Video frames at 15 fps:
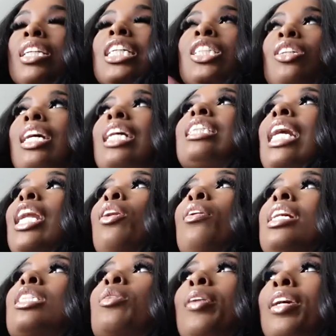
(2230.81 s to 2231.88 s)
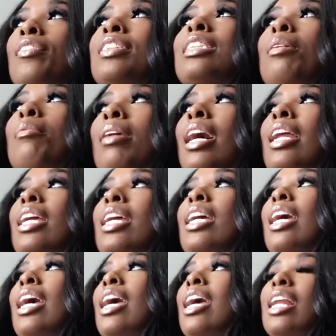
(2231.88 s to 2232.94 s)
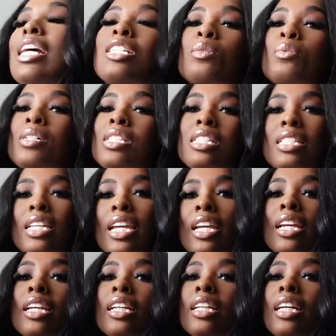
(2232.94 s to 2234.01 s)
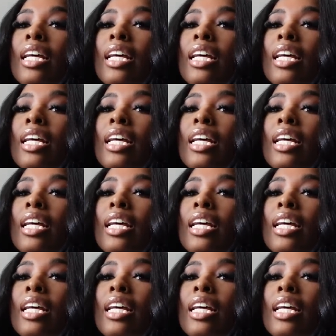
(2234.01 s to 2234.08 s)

So that's, I know that's a word for somebody, and I just wanted to say it.